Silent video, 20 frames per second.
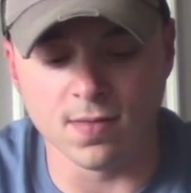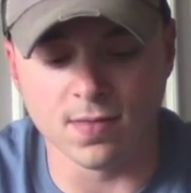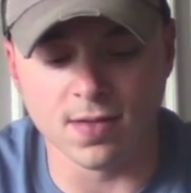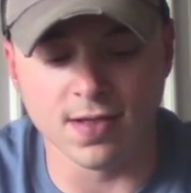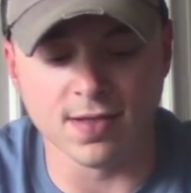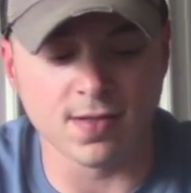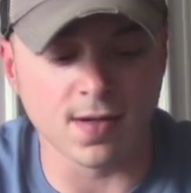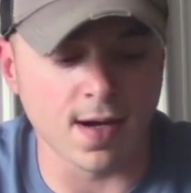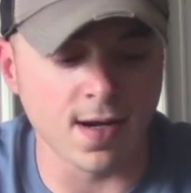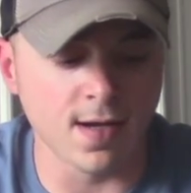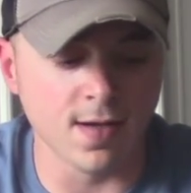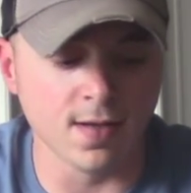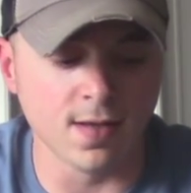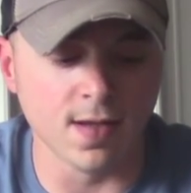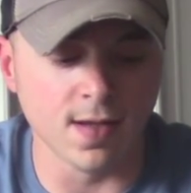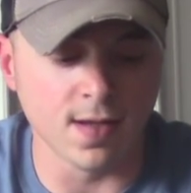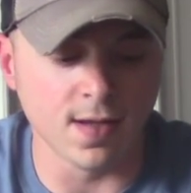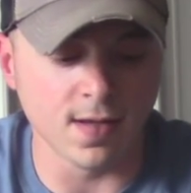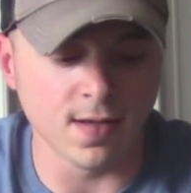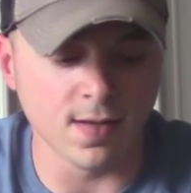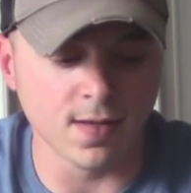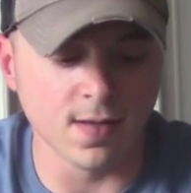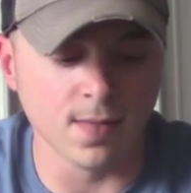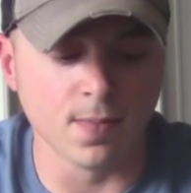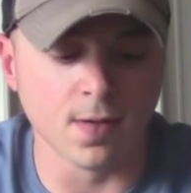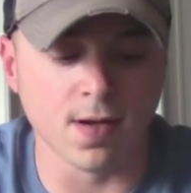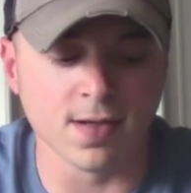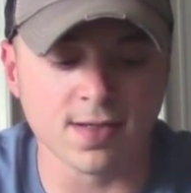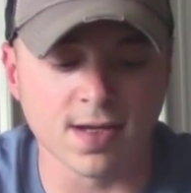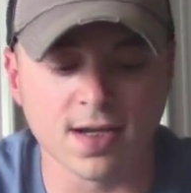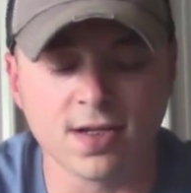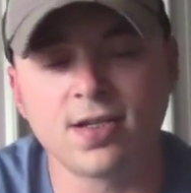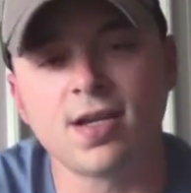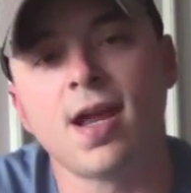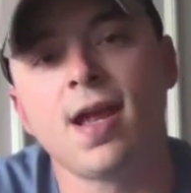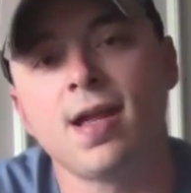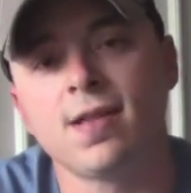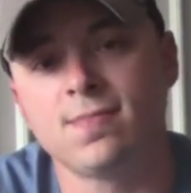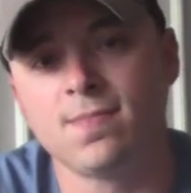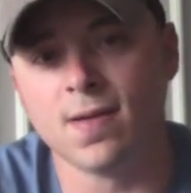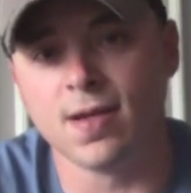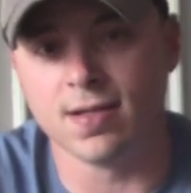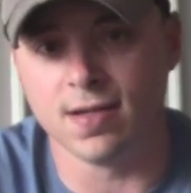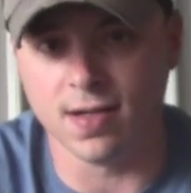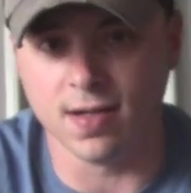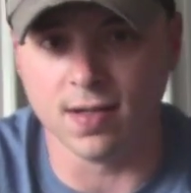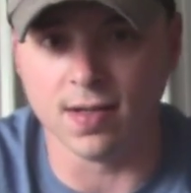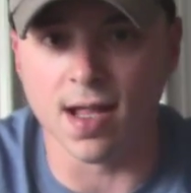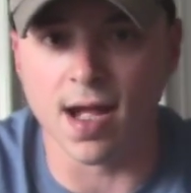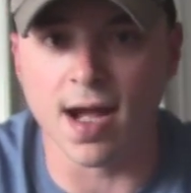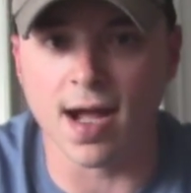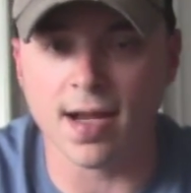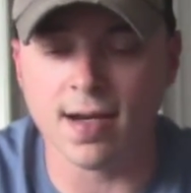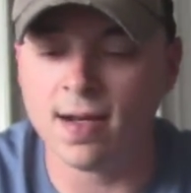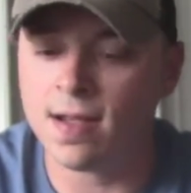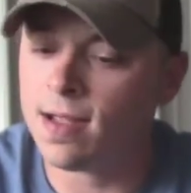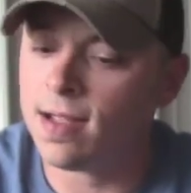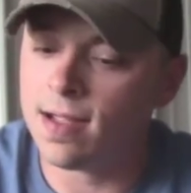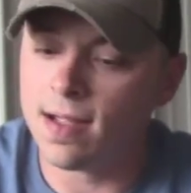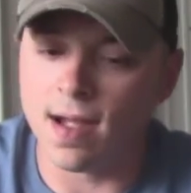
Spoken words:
this right here, the bronze-eye shad's made to glide,